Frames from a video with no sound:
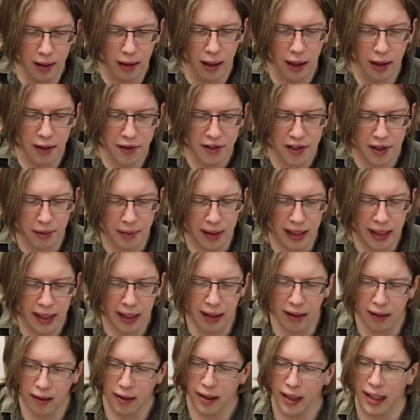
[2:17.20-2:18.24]
Also in
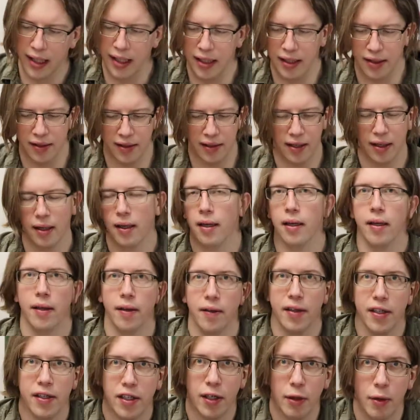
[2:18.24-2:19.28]
here is
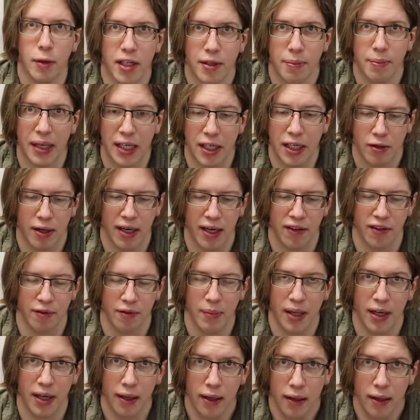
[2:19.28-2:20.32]
this USB
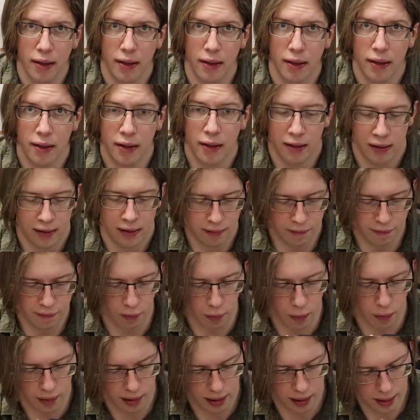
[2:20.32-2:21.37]
transmitter
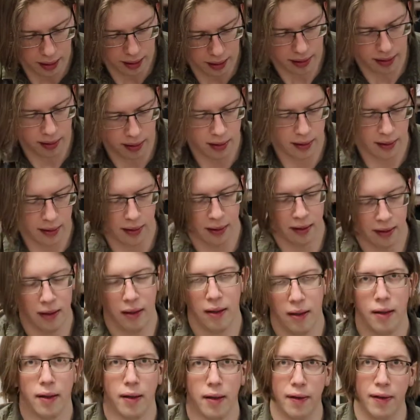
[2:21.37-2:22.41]
for
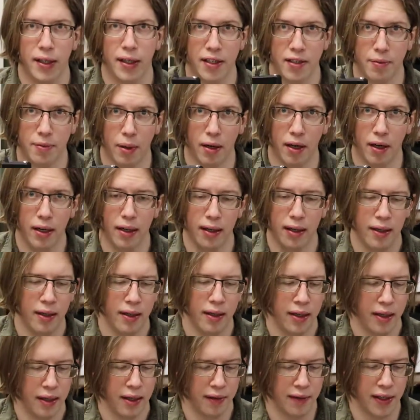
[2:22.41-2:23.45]
this part.
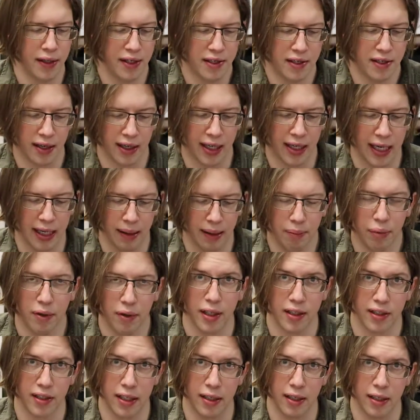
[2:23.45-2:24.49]
This again
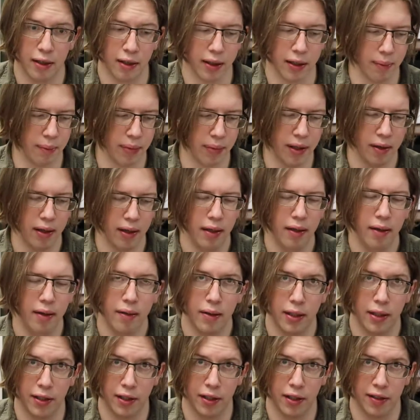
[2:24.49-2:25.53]
plugs into your computer.
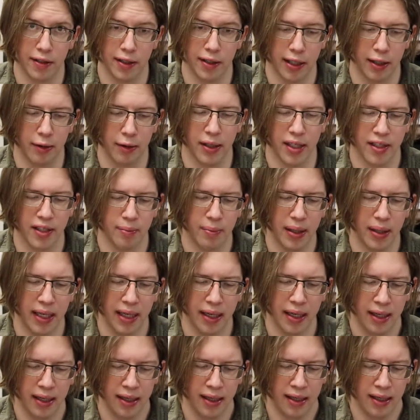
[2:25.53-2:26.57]
It's just a
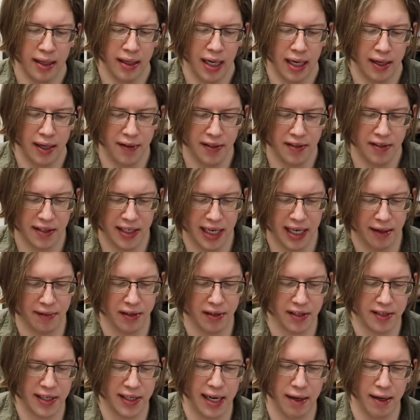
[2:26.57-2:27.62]
USB, and this is how
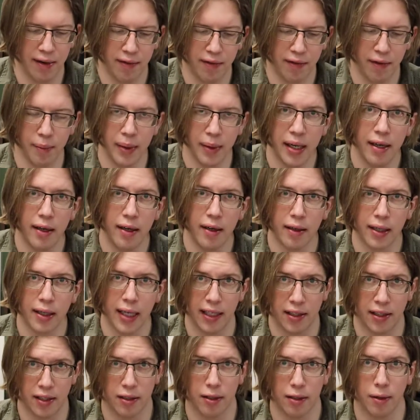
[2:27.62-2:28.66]
the sound from here
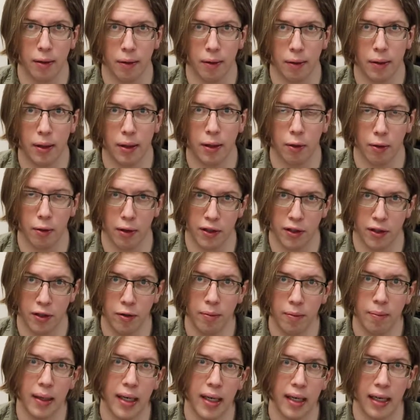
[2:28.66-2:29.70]
gets to your
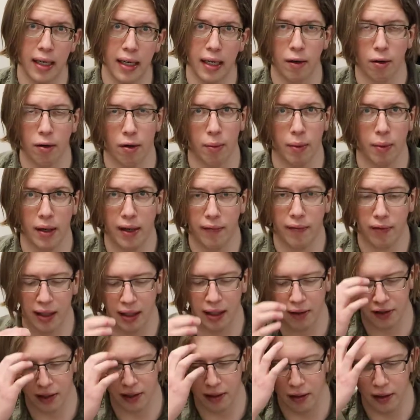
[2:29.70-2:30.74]
Zoom meeting or whatever
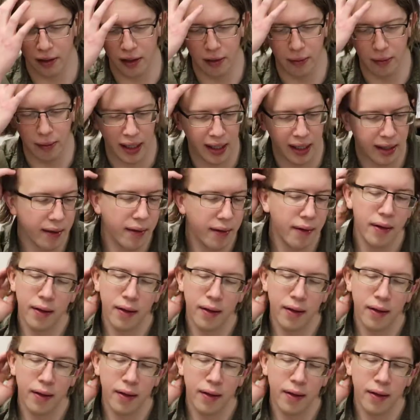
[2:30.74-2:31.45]
else you're doing.